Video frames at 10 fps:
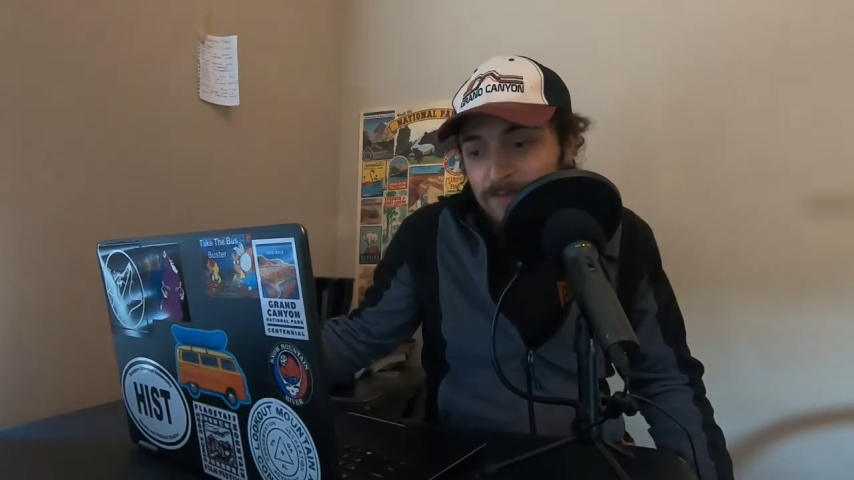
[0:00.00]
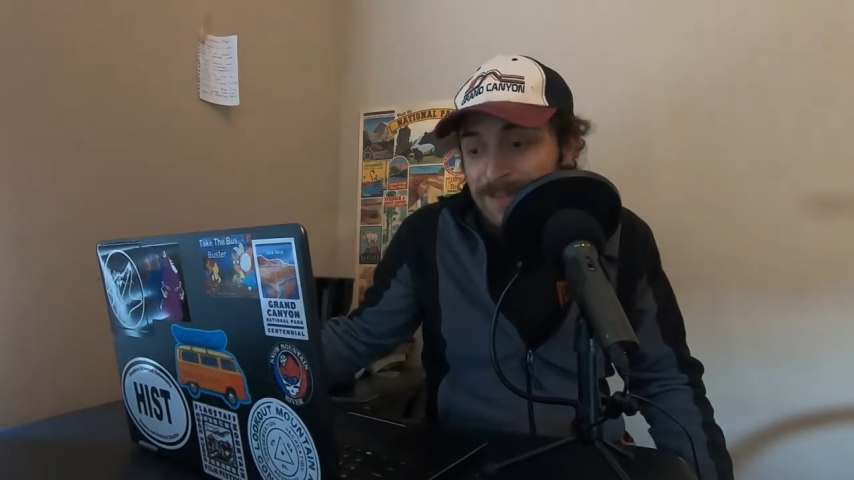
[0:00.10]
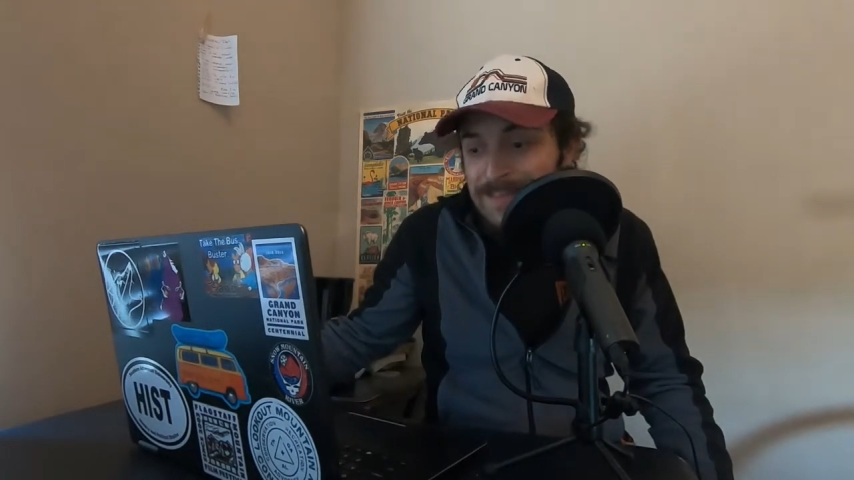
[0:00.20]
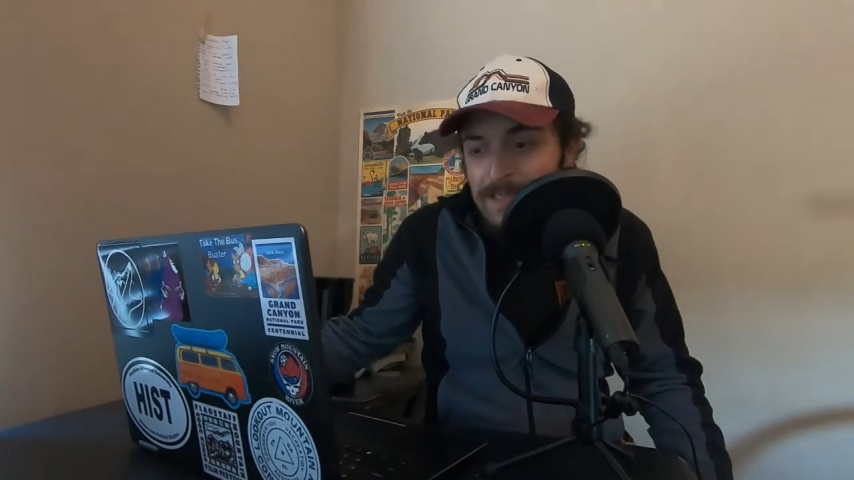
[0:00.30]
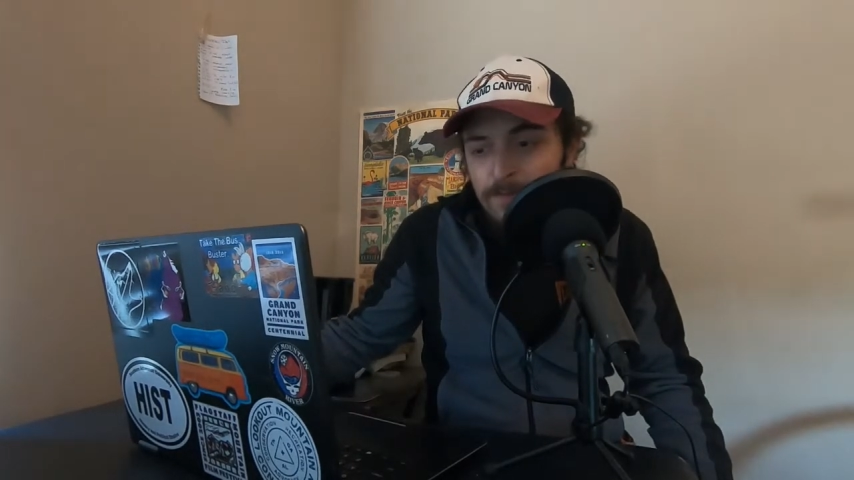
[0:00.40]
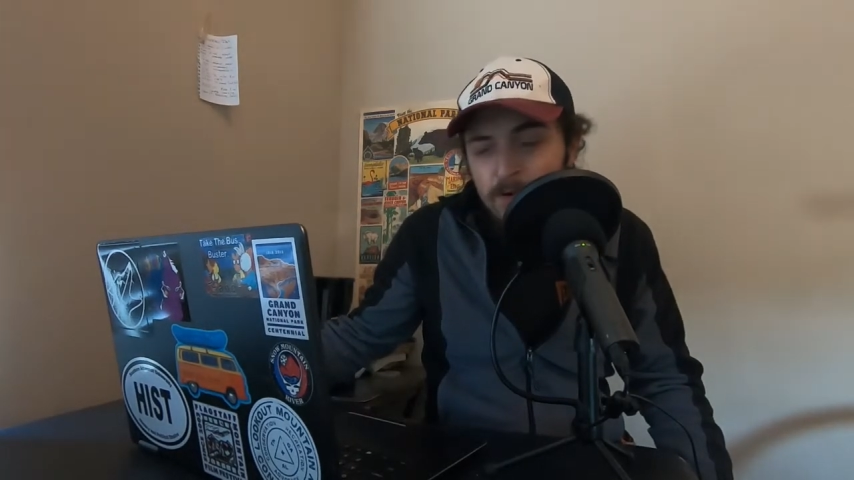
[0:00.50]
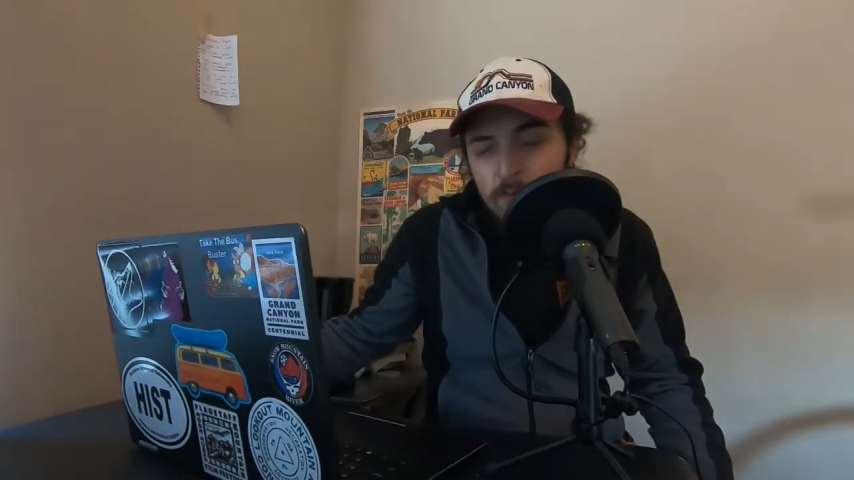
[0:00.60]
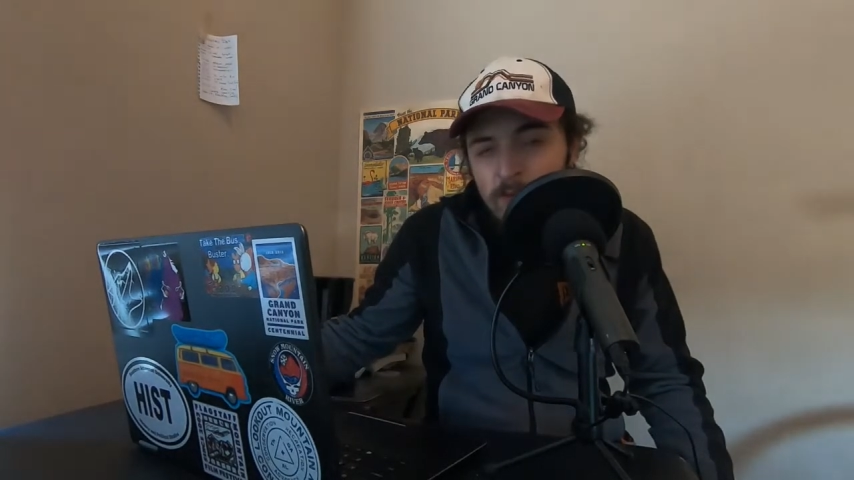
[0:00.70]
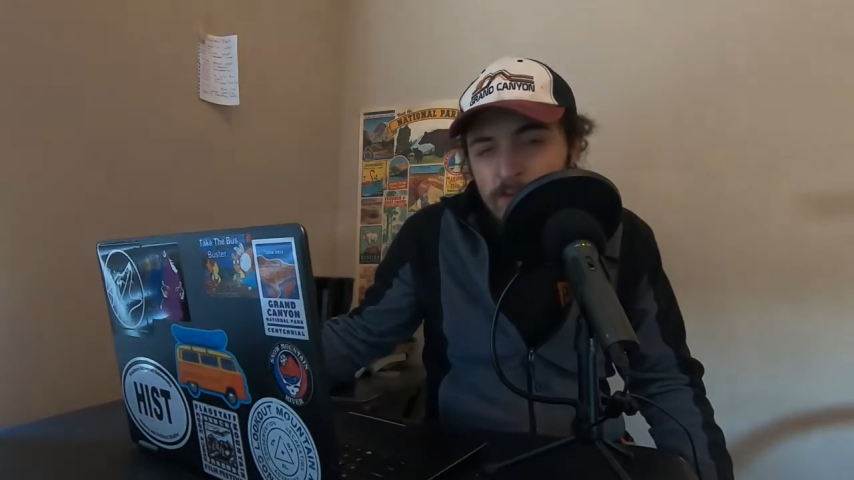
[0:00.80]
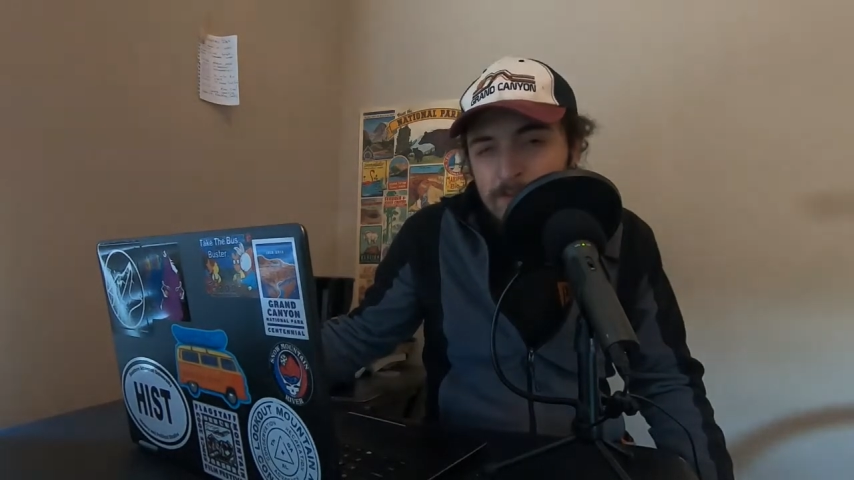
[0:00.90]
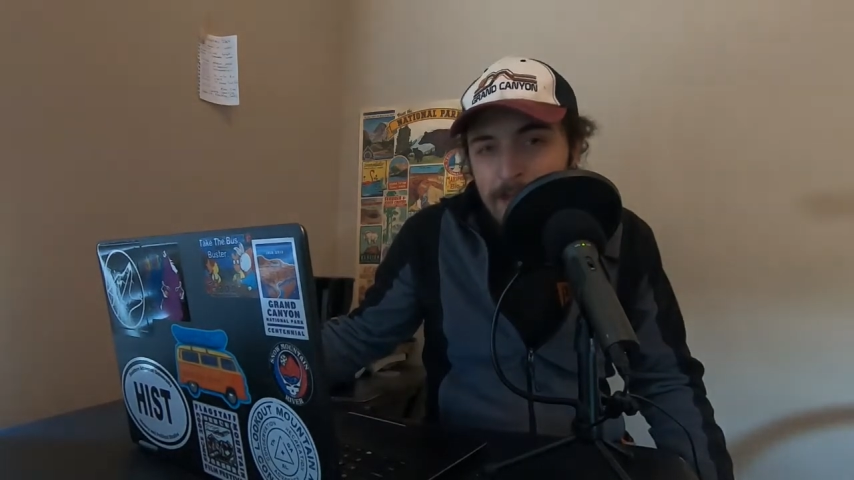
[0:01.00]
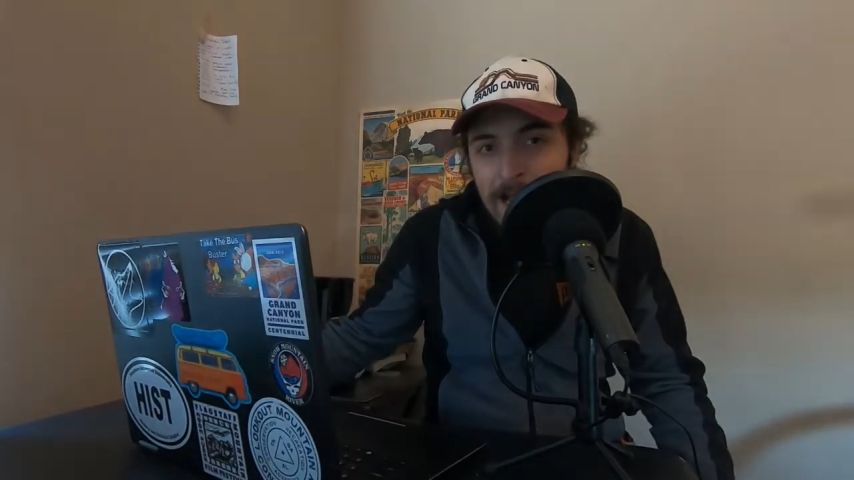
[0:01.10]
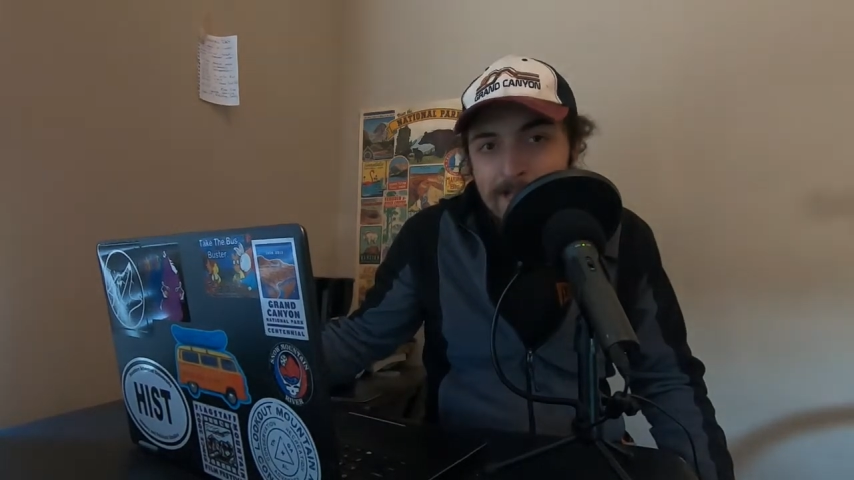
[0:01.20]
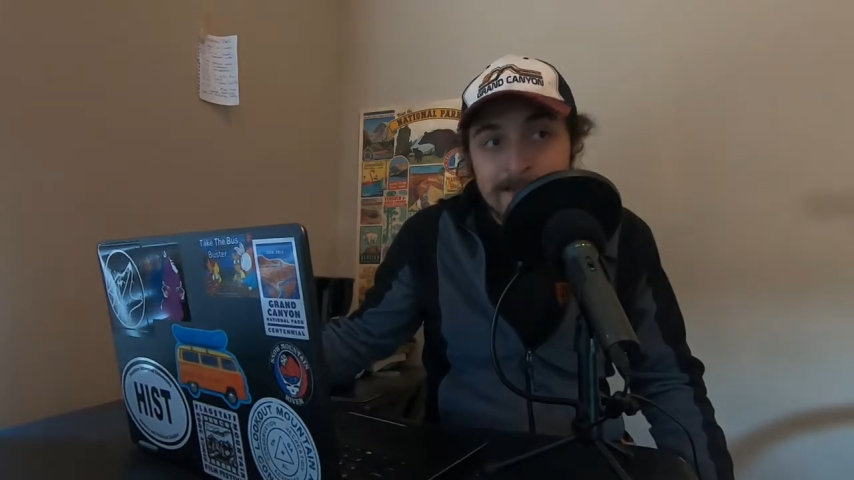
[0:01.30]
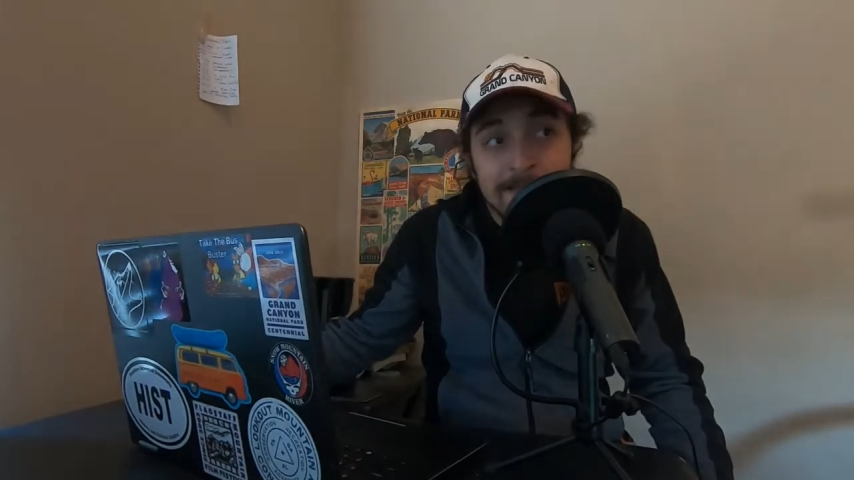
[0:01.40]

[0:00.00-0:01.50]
and sleeping on one of those pads is